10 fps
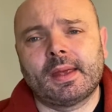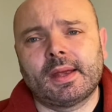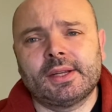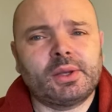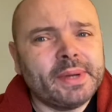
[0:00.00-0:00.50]

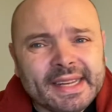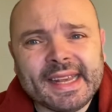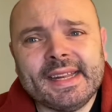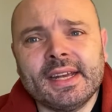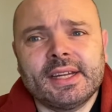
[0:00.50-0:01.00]
So we
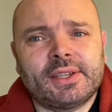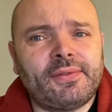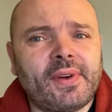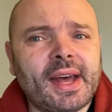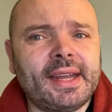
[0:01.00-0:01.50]
need to
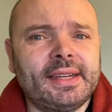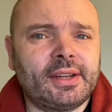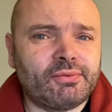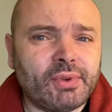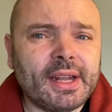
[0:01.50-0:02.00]
find
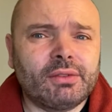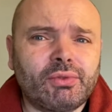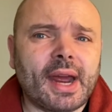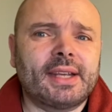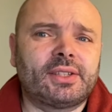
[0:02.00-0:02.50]
real
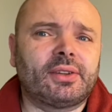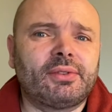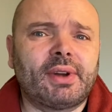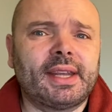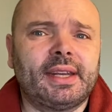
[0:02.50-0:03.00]
rest on a
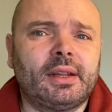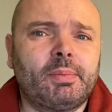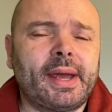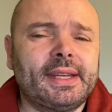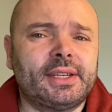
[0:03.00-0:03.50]
regular
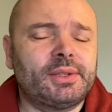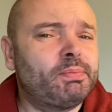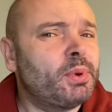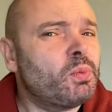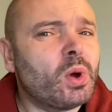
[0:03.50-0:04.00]
basis.
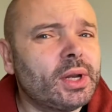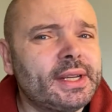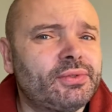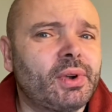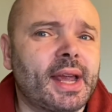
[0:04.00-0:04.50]
But what
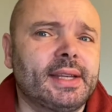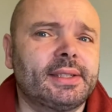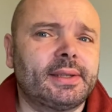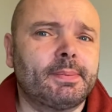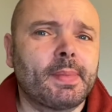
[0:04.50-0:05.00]
is
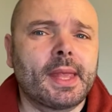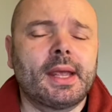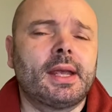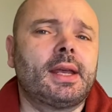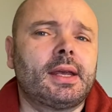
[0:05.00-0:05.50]
rest?
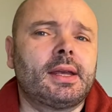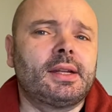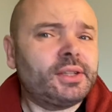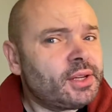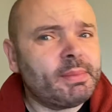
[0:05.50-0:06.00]

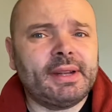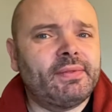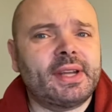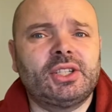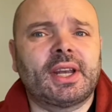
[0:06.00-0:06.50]
Does it mean
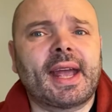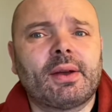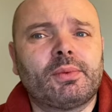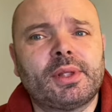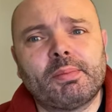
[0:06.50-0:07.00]
vegging
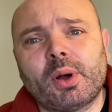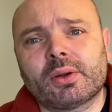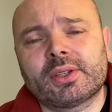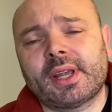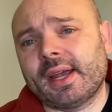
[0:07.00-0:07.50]
out with a
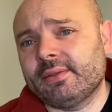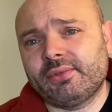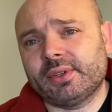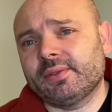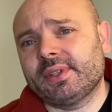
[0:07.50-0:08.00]
box set in
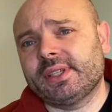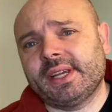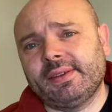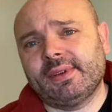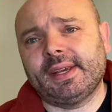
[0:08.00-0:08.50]
front of the
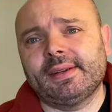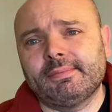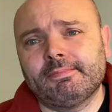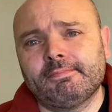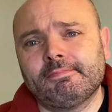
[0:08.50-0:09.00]
TV?
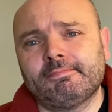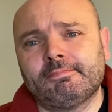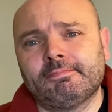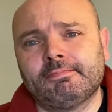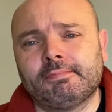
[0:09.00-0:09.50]

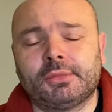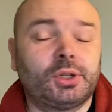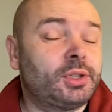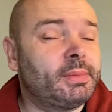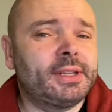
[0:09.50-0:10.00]
Does
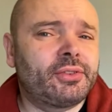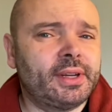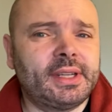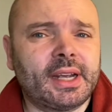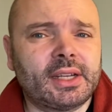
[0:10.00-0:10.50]
it mean
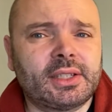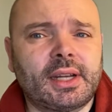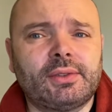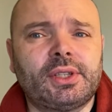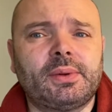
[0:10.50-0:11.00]
treating
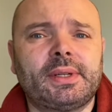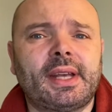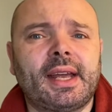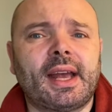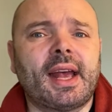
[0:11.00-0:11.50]
ourselves to a
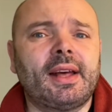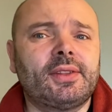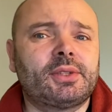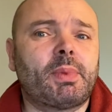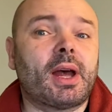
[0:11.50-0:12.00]
day at a health
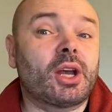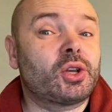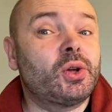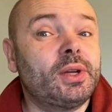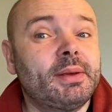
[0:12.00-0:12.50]
spa?
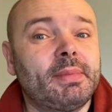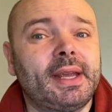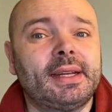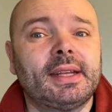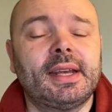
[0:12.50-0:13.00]
Could it
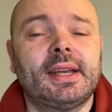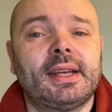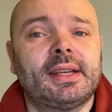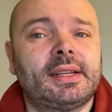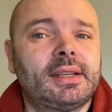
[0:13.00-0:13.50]
mean
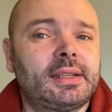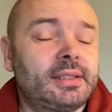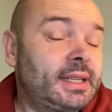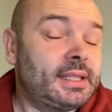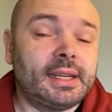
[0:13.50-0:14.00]

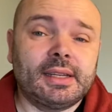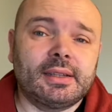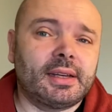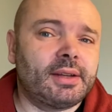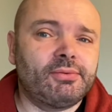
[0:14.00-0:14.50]
sitting
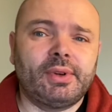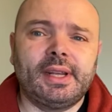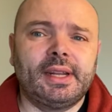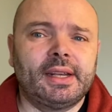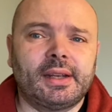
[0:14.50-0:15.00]
and
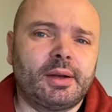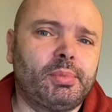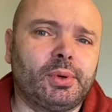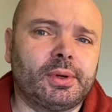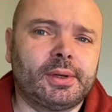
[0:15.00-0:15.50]
reading a
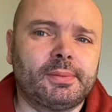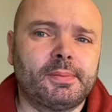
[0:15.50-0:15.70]
book?